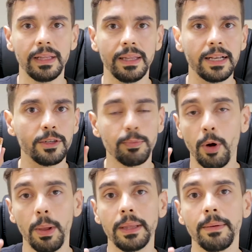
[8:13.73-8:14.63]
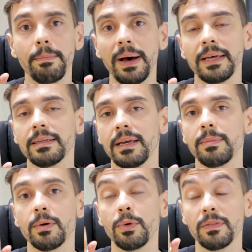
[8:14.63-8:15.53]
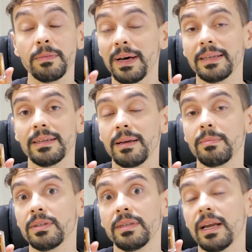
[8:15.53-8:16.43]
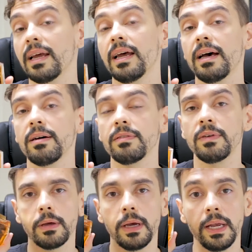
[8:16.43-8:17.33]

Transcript: That's probably the best amber, one of the best ambers that I have.